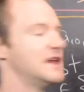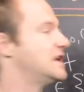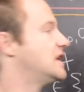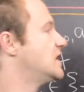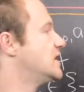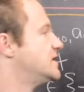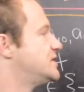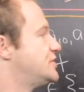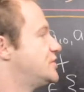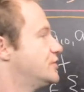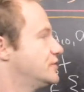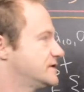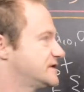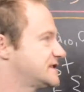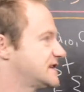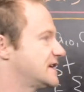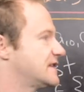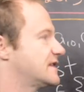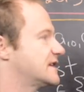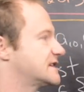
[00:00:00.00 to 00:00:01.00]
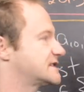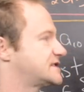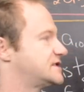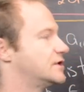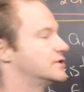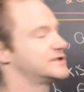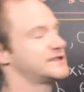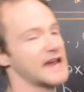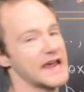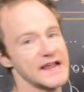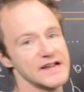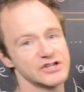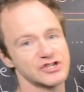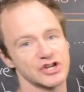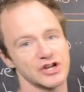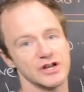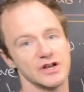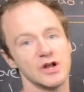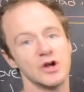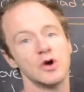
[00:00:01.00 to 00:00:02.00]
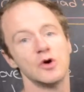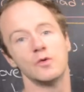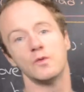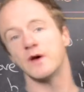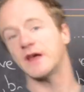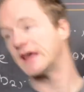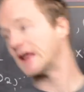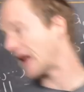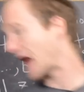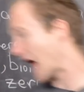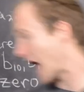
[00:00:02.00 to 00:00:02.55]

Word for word: then using this notation, we can